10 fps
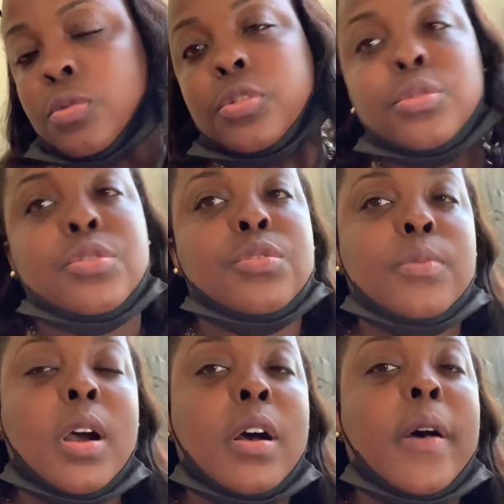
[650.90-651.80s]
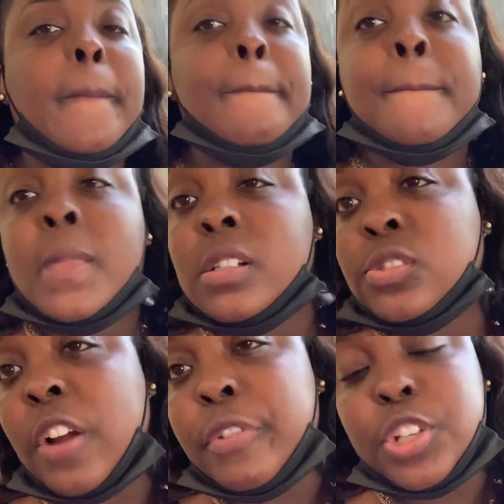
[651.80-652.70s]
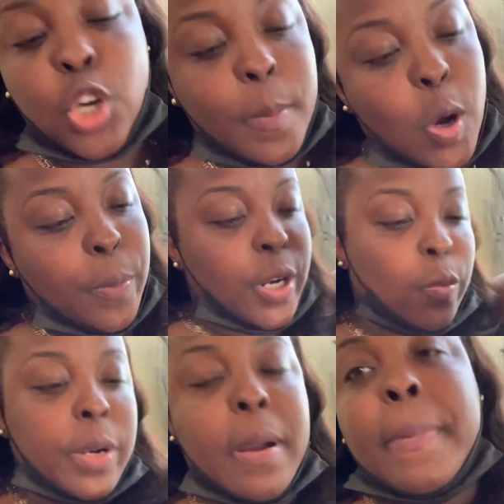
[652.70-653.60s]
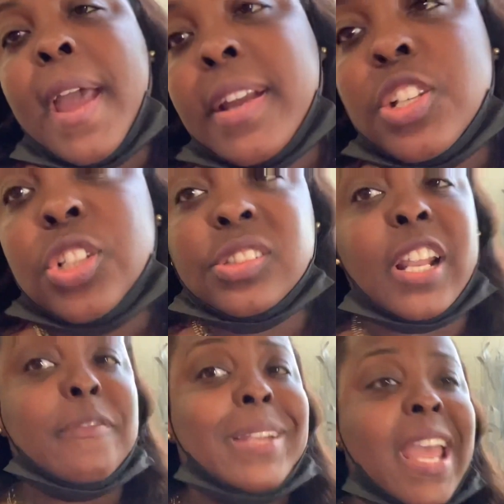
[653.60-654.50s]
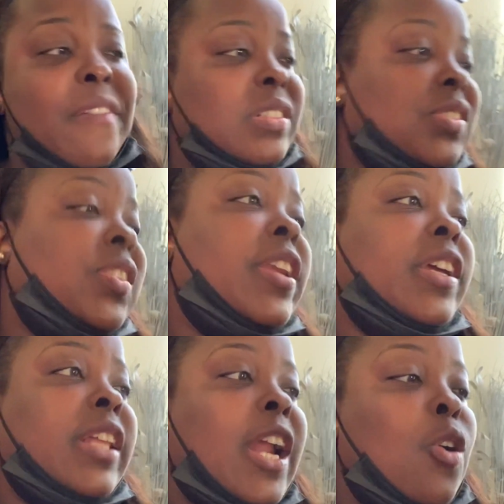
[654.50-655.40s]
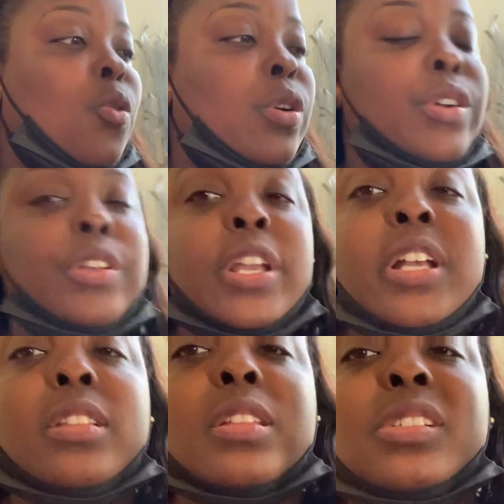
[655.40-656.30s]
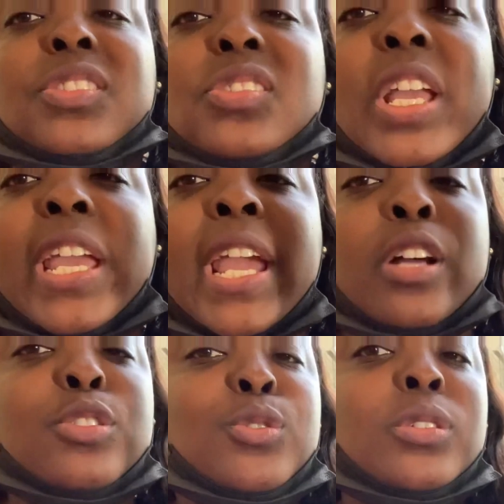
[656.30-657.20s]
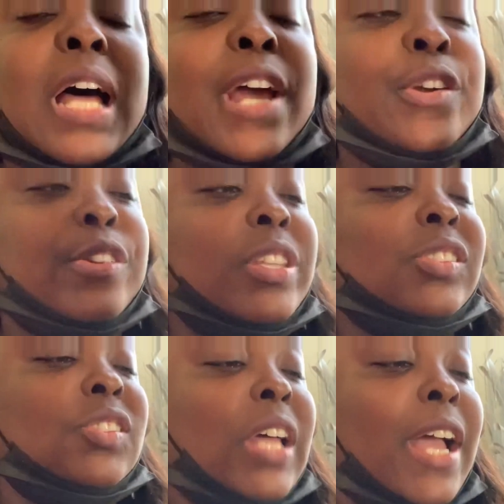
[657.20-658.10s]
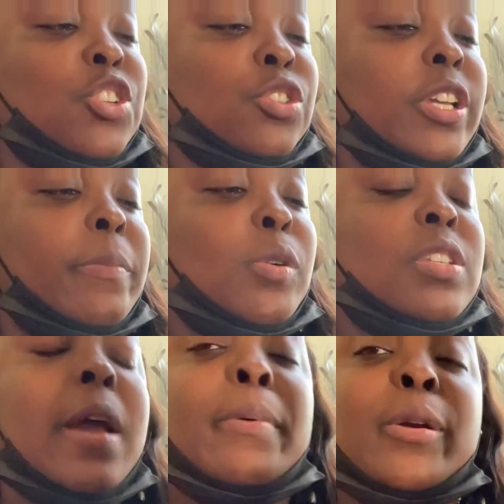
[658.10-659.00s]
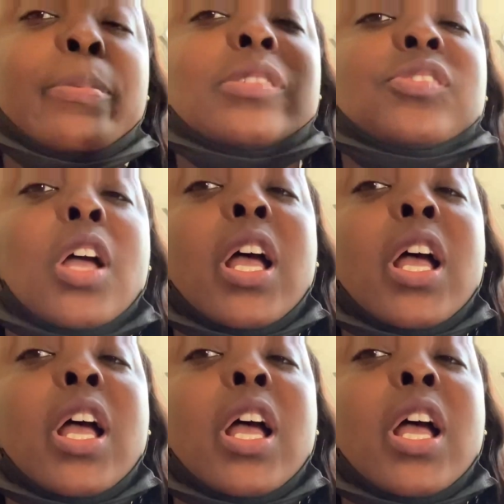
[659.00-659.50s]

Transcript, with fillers: YouTube. Um, so I reached home. I opened up one of my packages that I've been having sitting that I ordered. This is a candle lighter. This is actually a multi-purpose